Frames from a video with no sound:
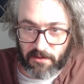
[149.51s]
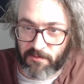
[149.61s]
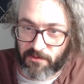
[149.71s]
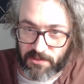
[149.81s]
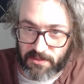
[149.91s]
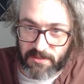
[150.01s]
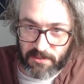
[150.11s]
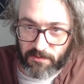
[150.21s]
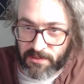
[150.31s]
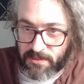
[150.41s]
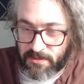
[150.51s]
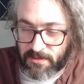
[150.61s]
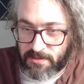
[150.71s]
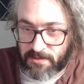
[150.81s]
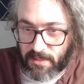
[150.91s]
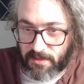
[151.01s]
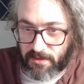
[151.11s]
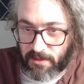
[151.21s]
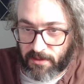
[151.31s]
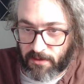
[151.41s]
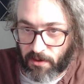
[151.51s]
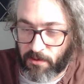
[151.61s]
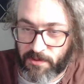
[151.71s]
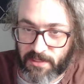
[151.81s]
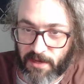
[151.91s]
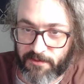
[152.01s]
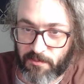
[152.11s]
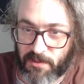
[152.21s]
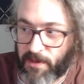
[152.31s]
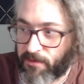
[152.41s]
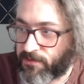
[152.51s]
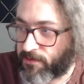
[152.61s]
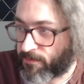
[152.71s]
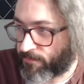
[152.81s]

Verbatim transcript: convergent sequences is that they always have to be bounded.